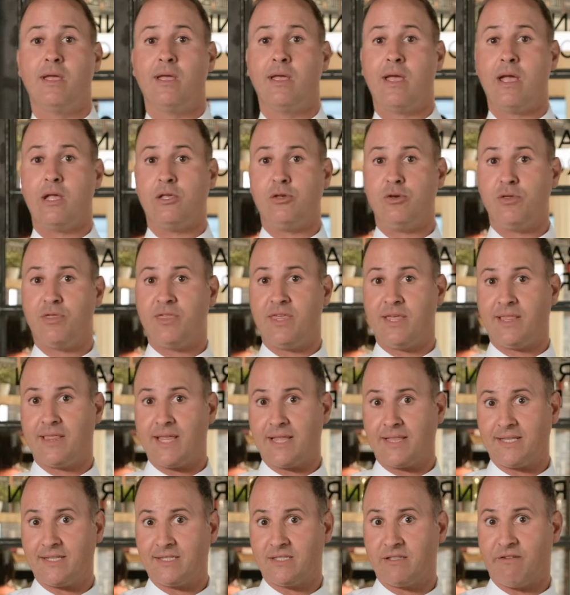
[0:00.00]
and you think
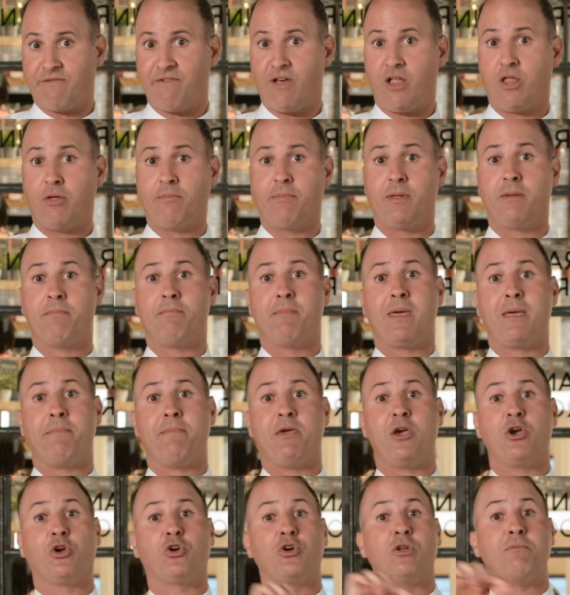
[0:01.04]
that this development may be
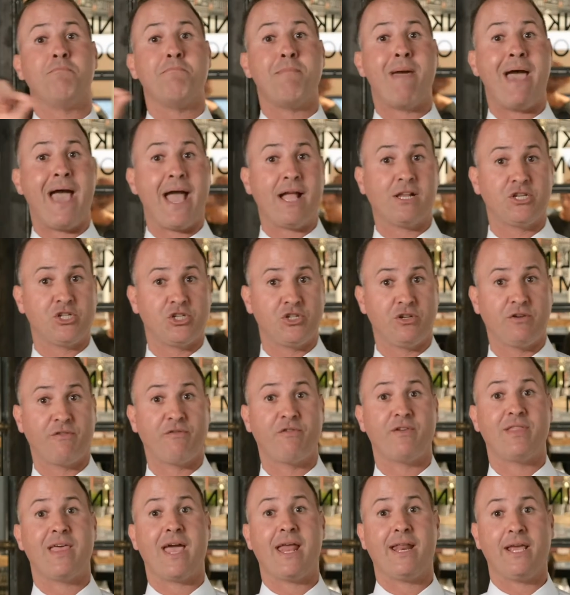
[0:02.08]
a good match
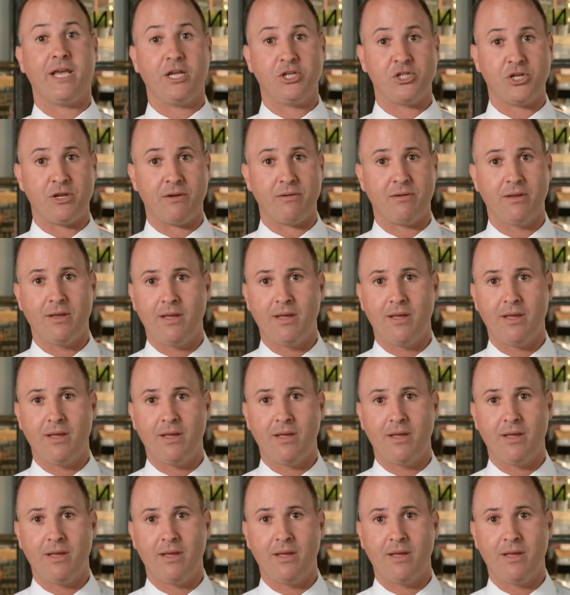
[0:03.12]
for that agent.